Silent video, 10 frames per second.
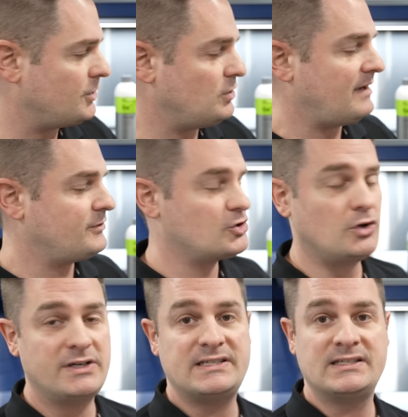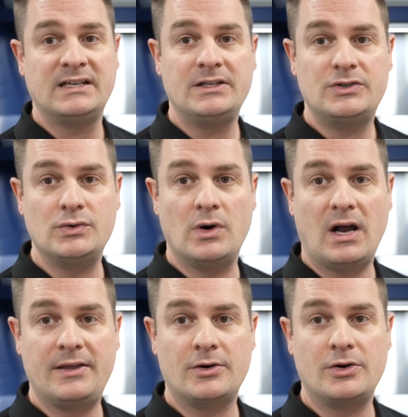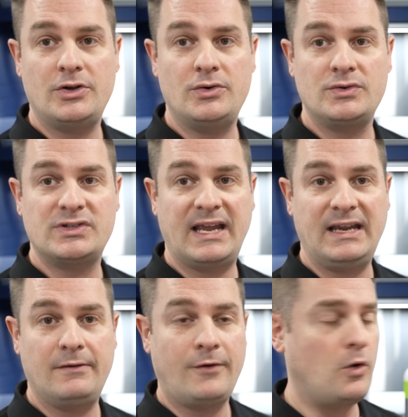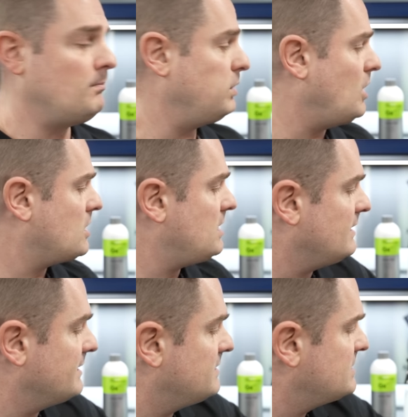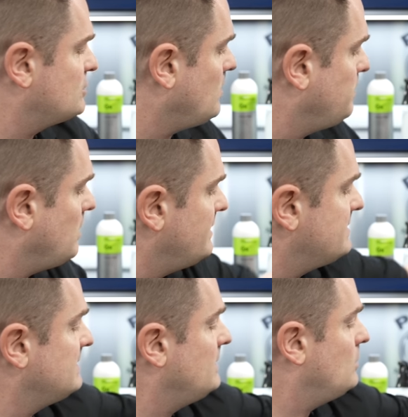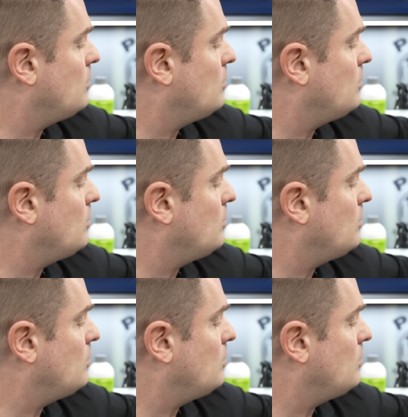You have the choice to either use a foam block like this to apply it